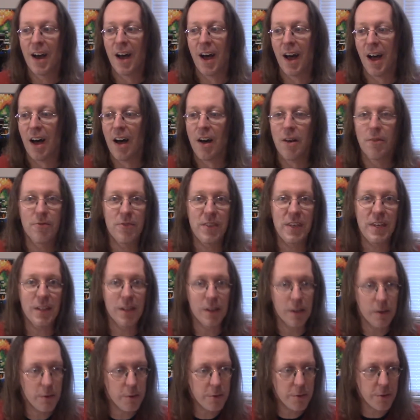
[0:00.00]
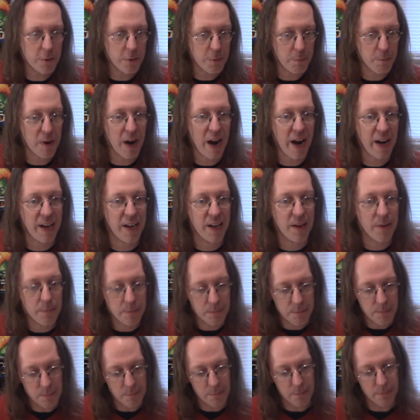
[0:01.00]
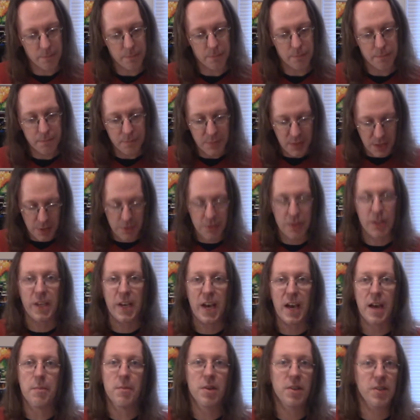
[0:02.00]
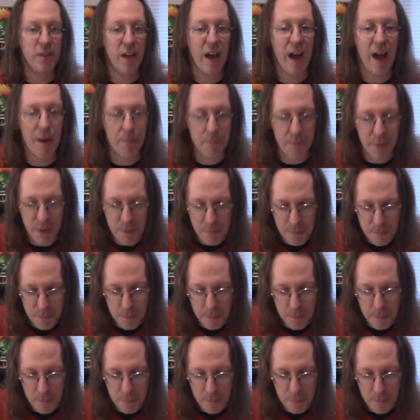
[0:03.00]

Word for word: of the loser's bracket. The game is APBA,